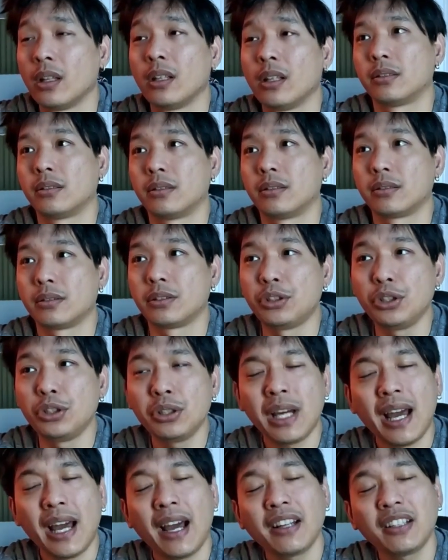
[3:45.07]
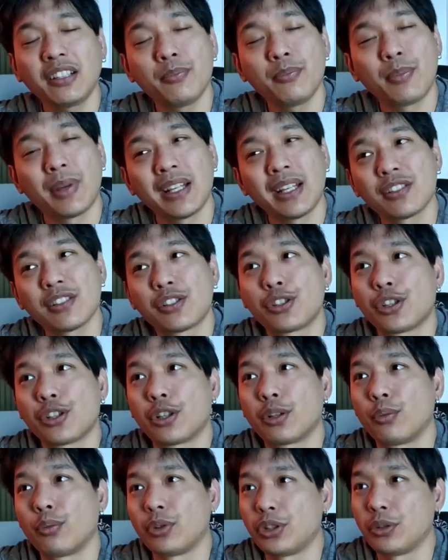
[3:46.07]
you have to make sure when
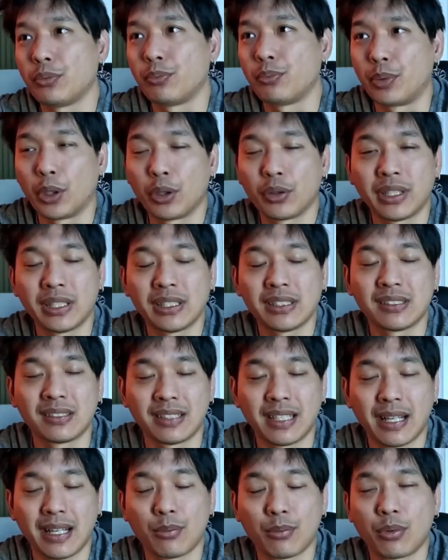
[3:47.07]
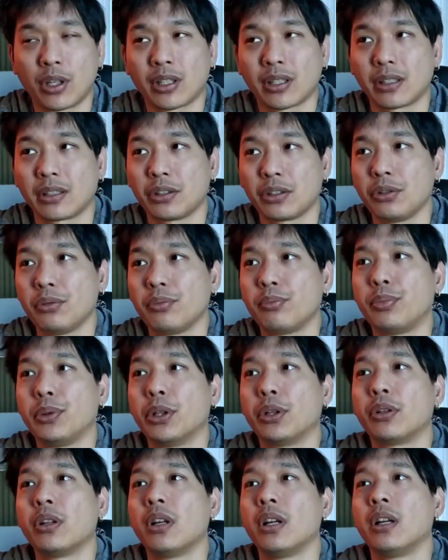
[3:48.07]
you build these networks, you build
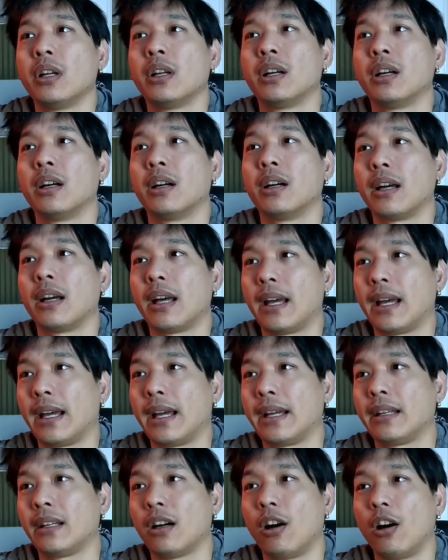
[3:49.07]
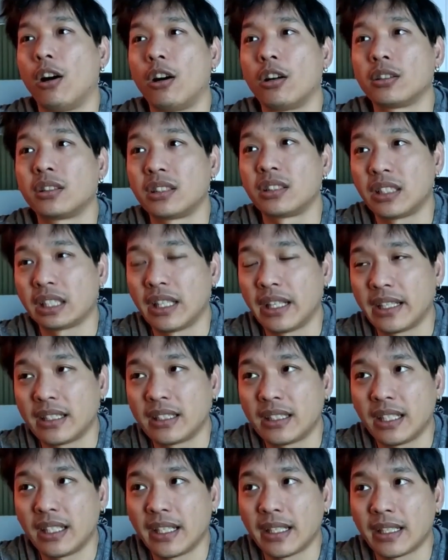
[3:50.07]
a
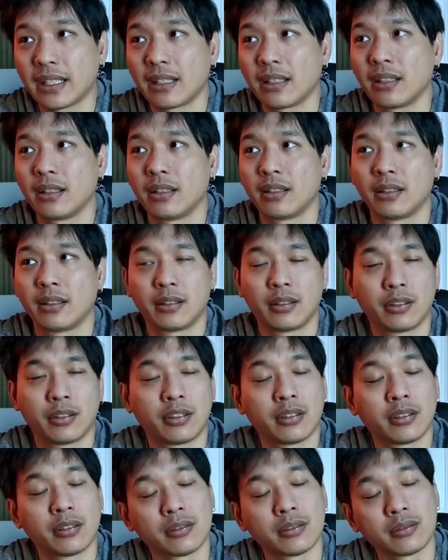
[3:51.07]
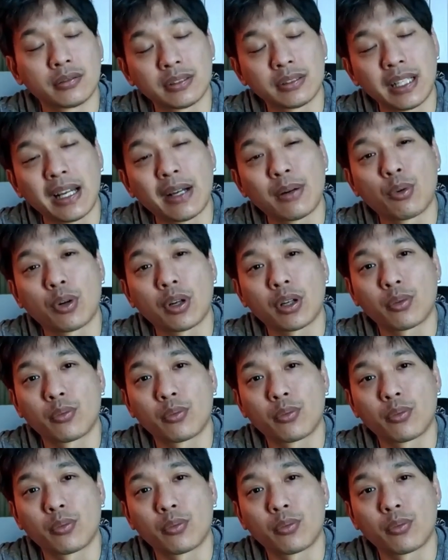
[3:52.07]
authentic network with